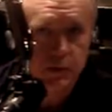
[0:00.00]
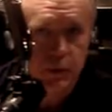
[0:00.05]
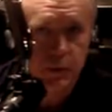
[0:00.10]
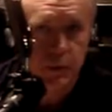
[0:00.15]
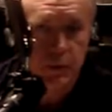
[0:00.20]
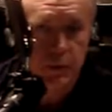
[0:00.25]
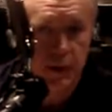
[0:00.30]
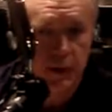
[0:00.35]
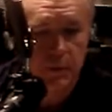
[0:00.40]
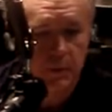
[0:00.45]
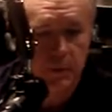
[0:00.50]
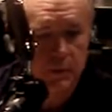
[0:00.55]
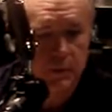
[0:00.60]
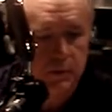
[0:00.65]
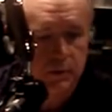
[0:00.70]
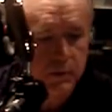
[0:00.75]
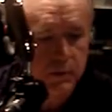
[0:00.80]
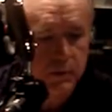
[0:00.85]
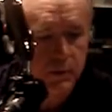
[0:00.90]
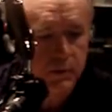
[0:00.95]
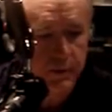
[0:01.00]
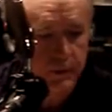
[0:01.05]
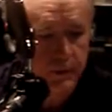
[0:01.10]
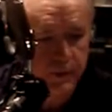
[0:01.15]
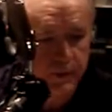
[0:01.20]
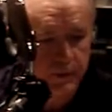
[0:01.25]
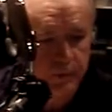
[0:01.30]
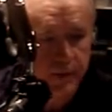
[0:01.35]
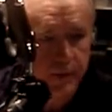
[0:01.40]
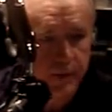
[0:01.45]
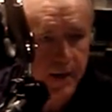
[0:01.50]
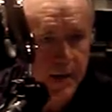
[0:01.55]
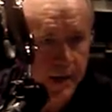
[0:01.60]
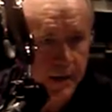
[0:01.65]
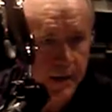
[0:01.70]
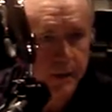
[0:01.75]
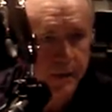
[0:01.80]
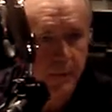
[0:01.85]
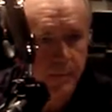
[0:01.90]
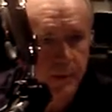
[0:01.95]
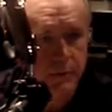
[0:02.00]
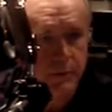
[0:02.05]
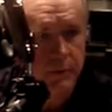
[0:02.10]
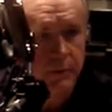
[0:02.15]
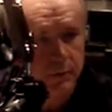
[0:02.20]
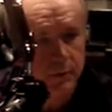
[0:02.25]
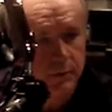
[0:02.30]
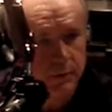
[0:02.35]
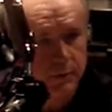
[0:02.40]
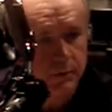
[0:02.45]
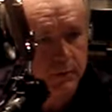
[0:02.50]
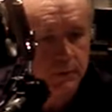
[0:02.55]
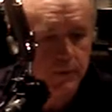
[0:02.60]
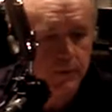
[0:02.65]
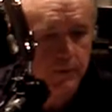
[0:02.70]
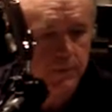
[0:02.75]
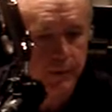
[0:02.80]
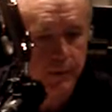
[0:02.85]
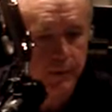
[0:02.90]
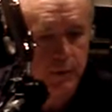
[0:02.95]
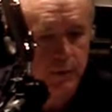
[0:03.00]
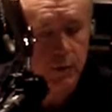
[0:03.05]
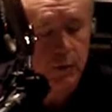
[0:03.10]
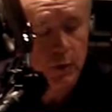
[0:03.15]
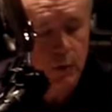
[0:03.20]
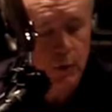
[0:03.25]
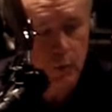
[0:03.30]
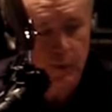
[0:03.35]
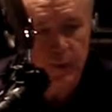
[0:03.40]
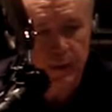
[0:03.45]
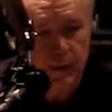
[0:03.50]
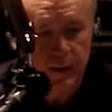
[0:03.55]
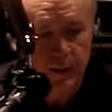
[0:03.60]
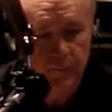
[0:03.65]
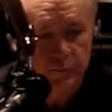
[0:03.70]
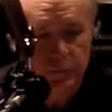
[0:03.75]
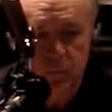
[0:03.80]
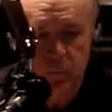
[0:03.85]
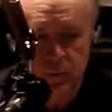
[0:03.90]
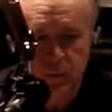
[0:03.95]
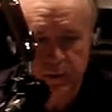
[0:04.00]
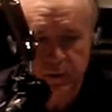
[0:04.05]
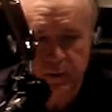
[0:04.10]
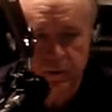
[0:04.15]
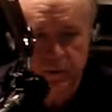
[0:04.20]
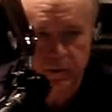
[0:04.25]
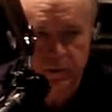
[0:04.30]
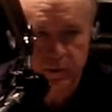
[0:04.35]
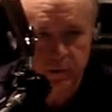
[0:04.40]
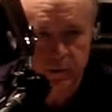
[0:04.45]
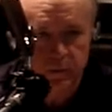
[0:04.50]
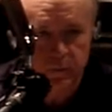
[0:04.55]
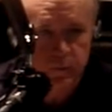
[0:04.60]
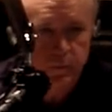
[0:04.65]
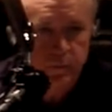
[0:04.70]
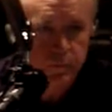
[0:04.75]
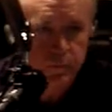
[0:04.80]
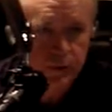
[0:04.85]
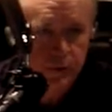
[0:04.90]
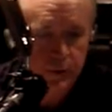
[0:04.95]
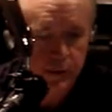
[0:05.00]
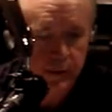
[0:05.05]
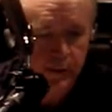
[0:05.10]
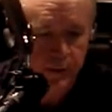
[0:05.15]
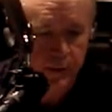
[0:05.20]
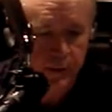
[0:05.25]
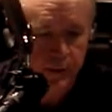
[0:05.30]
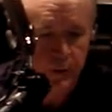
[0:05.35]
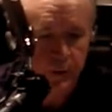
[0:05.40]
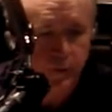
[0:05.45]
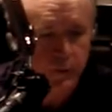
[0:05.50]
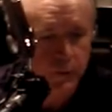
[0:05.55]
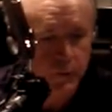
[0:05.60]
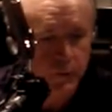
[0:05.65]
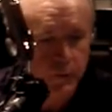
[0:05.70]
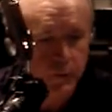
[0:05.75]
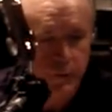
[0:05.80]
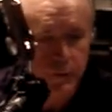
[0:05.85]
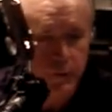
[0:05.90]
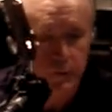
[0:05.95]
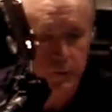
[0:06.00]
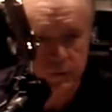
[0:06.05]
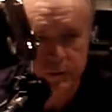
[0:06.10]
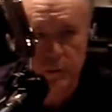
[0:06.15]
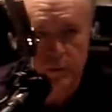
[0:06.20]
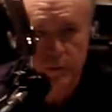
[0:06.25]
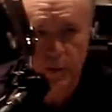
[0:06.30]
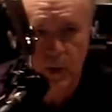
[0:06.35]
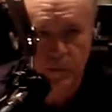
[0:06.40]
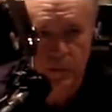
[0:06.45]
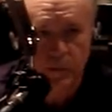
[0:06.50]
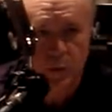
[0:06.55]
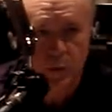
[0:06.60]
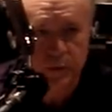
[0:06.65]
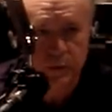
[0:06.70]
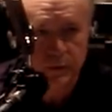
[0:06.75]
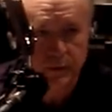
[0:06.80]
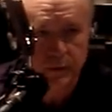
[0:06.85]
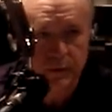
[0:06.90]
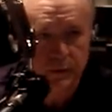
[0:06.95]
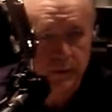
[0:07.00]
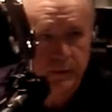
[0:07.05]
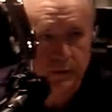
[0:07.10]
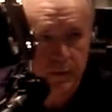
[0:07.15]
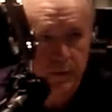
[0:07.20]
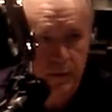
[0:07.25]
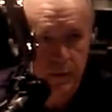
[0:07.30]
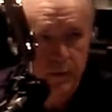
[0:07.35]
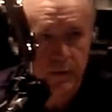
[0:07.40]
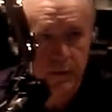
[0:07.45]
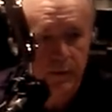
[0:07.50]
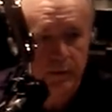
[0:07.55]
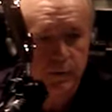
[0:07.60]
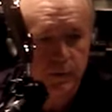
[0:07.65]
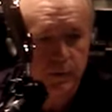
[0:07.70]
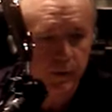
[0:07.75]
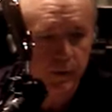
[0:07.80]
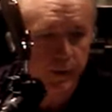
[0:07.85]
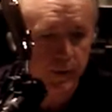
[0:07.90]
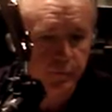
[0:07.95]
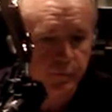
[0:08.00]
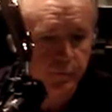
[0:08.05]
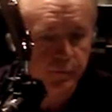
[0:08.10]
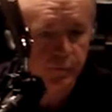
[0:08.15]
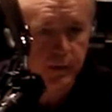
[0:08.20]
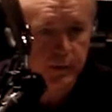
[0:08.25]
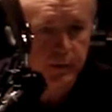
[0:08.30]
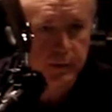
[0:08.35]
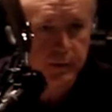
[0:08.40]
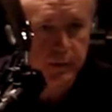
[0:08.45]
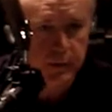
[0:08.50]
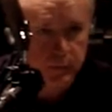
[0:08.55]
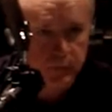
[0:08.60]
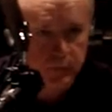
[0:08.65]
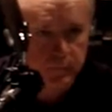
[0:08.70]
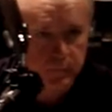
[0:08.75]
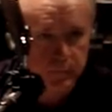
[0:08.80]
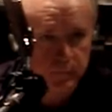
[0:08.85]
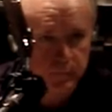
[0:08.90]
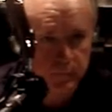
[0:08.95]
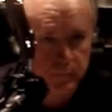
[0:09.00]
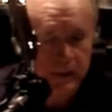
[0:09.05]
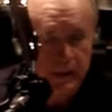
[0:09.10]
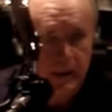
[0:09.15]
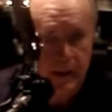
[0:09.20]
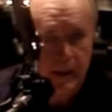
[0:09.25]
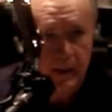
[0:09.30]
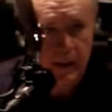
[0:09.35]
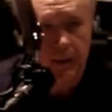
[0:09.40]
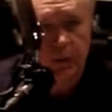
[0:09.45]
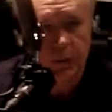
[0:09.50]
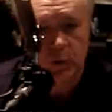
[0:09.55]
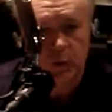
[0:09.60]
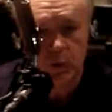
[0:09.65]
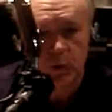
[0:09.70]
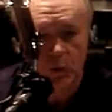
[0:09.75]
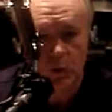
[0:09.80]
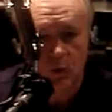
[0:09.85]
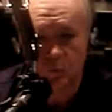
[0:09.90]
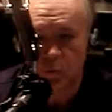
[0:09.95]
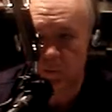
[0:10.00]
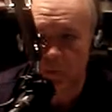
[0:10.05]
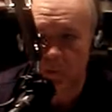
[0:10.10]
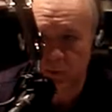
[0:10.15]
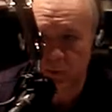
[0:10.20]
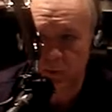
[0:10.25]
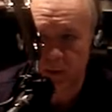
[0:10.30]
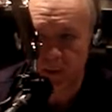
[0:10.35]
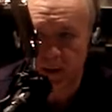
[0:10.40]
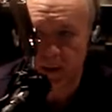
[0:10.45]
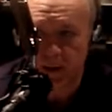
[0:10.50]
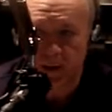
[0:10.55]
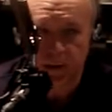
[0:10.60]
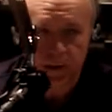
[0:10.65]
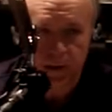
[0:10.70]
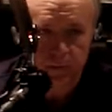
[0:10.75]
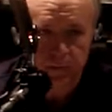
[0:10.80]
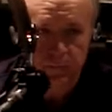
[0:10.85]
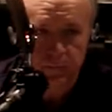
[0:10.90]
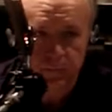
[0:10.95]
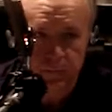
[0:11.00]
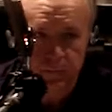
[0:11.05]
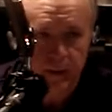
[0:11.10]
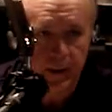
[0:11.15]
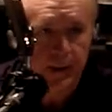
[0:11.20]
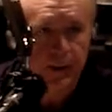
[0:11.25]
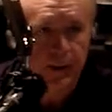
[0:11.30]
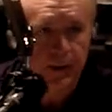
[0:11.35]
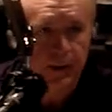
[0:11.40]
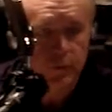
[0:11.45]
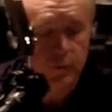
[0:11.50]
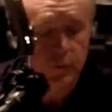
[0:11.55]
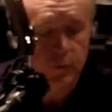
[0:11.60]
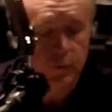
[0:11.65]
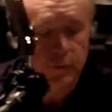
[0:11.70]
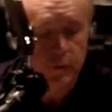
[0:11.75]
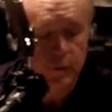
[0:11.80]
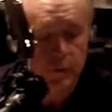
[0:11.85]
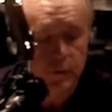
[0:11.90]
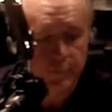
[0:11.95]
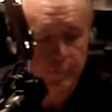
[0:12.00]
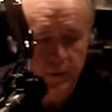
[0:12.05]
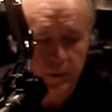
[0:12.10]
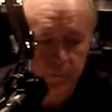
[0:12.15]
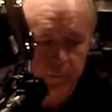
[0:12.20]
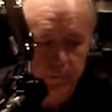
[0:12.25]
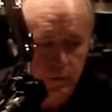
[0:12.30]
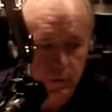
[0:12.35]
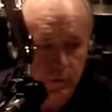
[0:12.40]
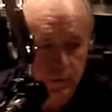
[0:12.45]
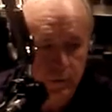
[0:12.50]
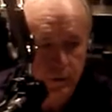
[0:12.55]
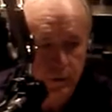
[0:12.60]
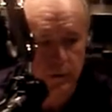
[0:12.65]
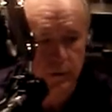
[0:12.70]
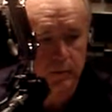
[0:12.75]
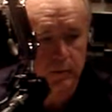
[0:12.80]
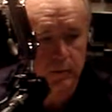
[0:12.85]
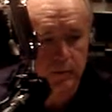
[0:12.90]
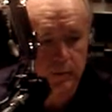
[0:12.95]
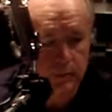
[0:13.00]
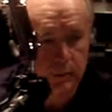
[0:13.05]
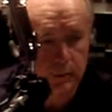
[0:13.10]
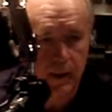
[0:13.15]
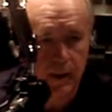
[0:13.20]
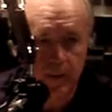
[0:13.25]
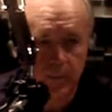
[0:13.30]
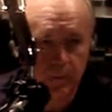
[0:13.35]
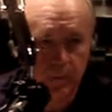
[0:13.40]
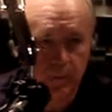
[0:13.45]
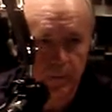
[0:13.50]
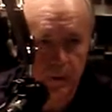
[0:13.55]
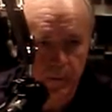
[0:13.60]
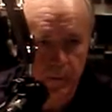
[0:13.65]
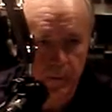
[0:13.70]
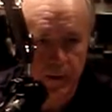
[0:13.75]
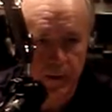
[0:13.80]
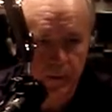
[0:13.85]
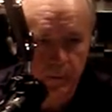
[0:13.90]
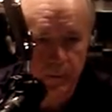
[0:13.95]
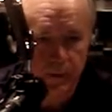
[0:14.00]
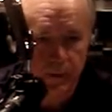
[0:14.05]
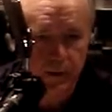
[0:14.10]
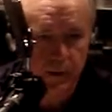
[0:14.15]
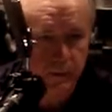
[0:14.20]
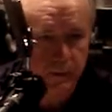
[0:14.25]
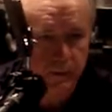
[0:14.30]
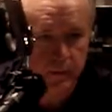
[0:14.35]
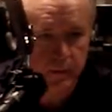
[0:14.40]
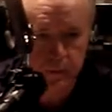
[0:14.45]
So how much of the slowdown is that? How much of it's a little bit? We did have some mortgage issues earlier in the year with the subprime mortgages, and that certainly has affected things. I think we're over most of that now, and if you have good credit, good job, you've got money to put down,